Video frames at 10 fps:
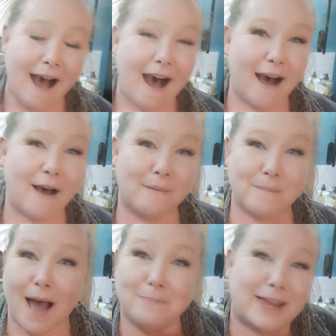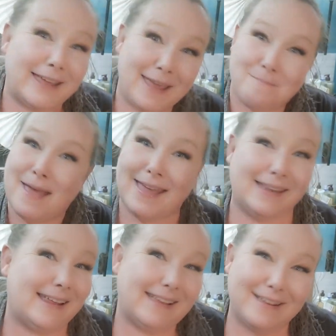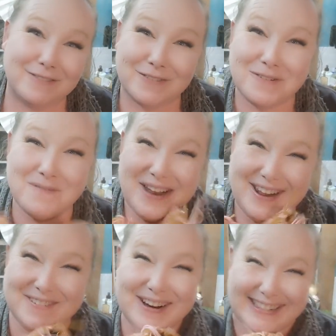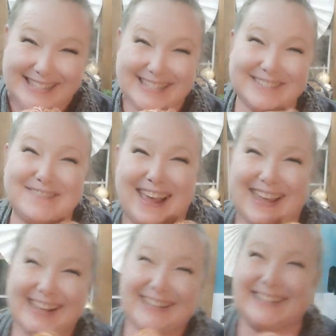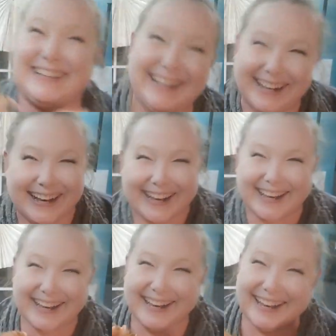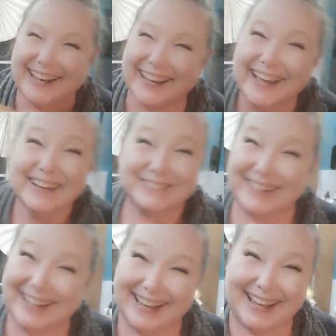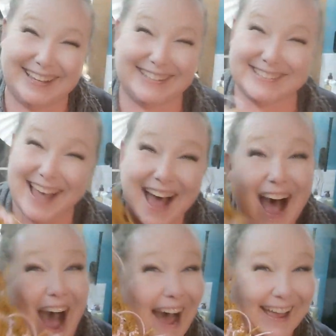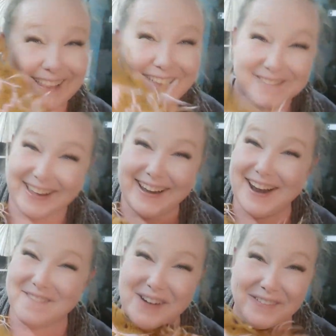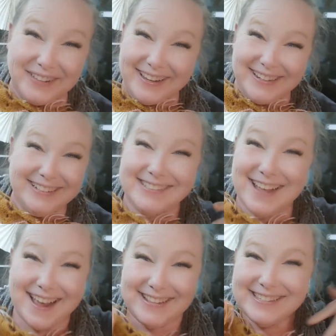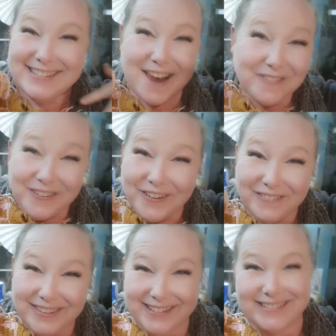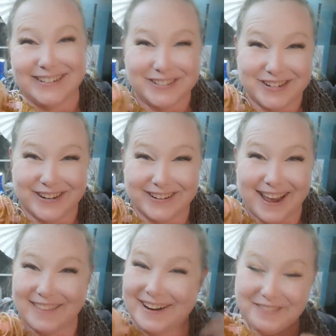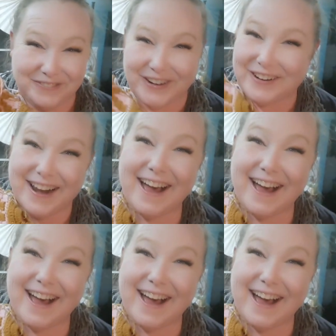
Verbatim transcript: Um, I'm going to keep making it even if nobody wants to make it because I love it, and I'm probably going to design several of these this year now that I've figured out